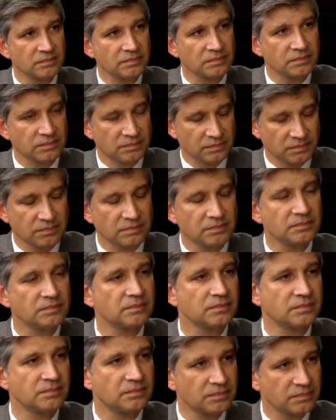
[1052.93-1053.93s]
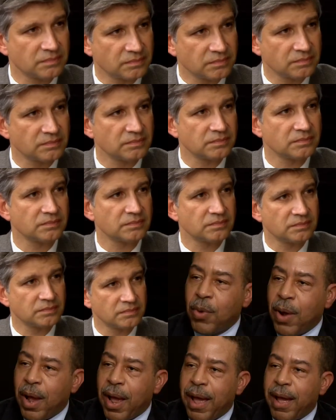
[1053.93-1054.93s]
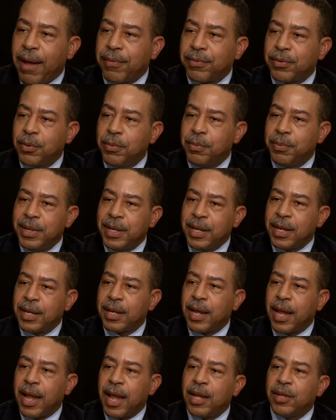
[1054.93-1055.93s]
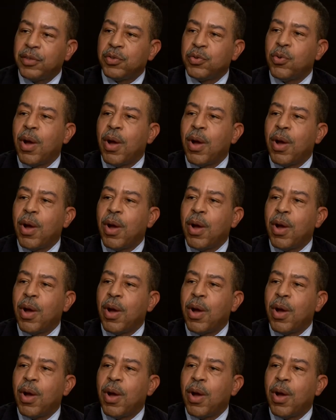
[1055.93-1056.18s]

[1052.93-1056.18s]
Once you're in school, you have to be engaged.